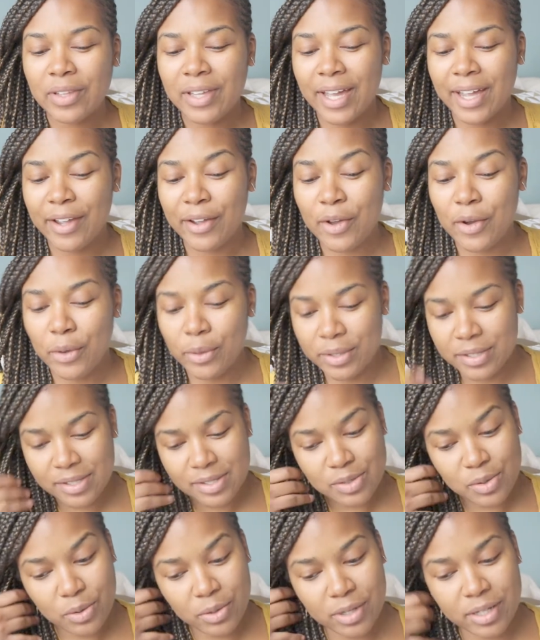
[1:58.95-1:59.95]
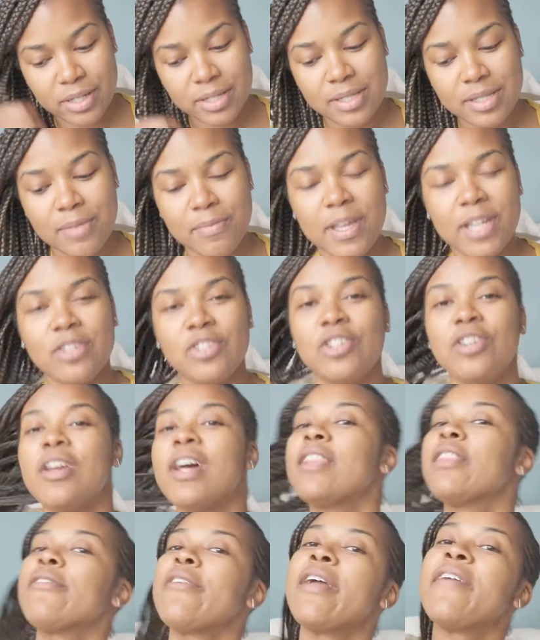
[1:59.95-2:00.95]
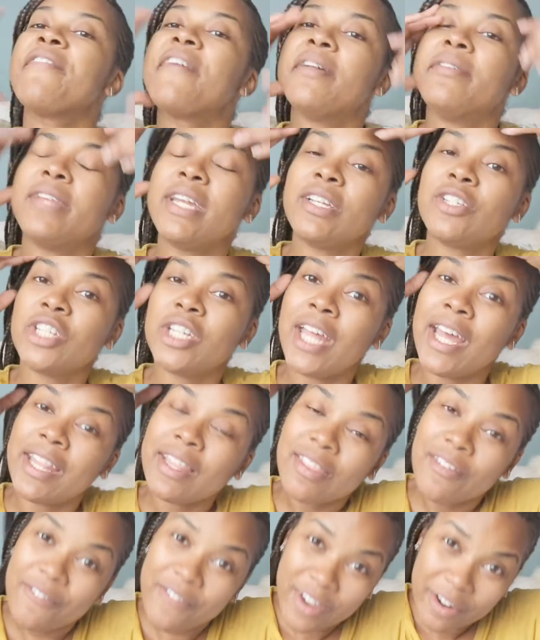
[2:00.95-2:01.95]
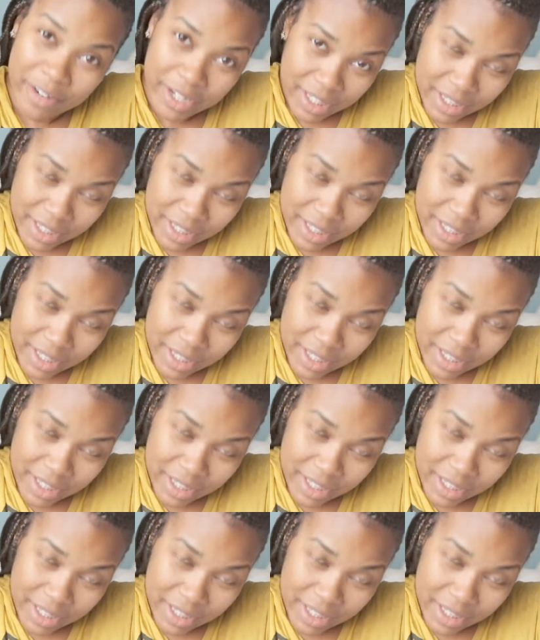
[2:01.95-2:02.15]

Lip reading: Like, go in stores to make sure you got the right foundation at the very